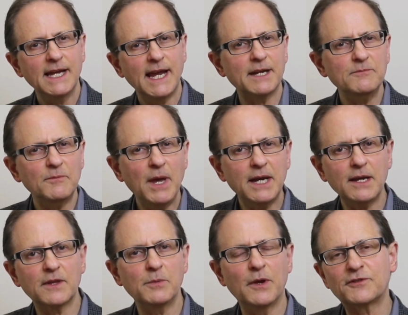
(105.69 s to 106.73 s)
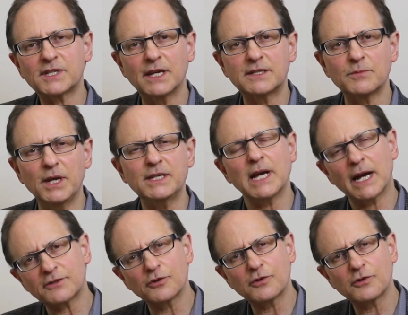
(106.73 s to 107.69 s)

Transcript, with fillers: and many of them have said to me, Dr.